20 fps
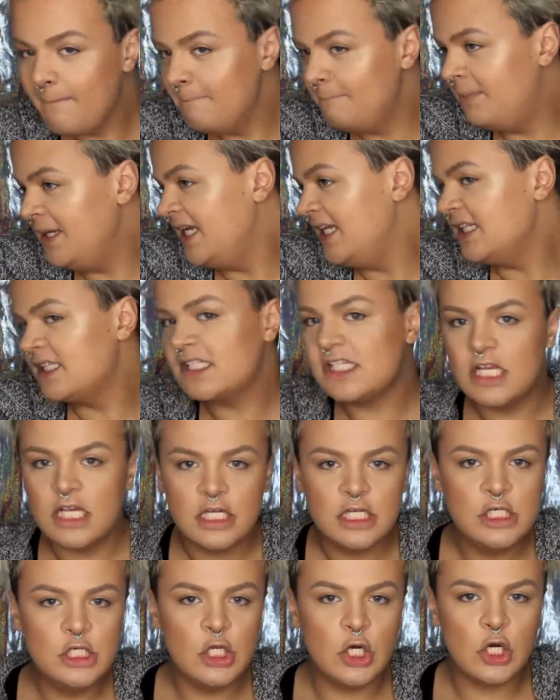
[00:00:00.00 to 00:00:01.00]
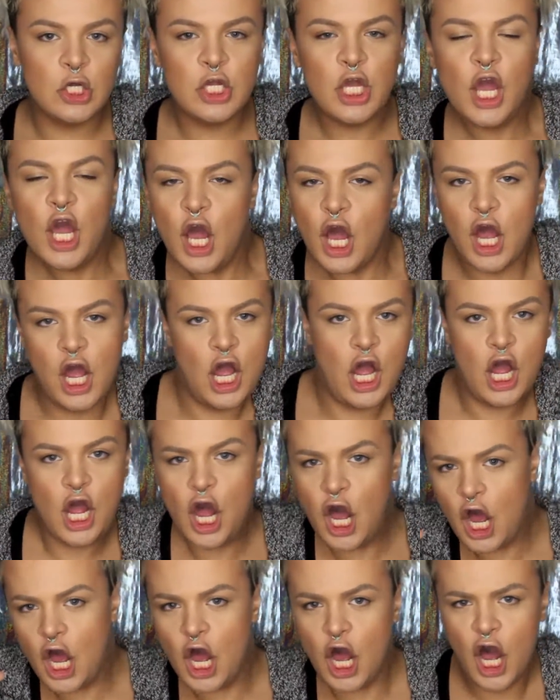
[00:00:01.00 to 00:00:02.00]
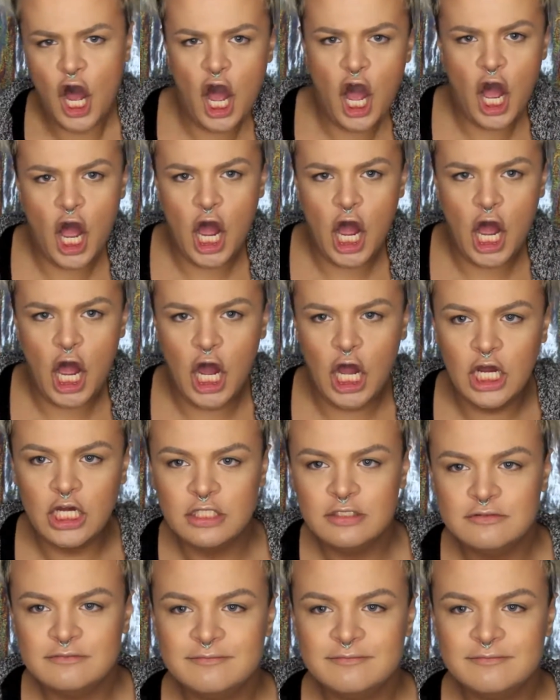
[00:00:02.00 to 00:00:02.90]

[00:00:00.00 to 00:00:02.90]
beats look. Ha ha ha!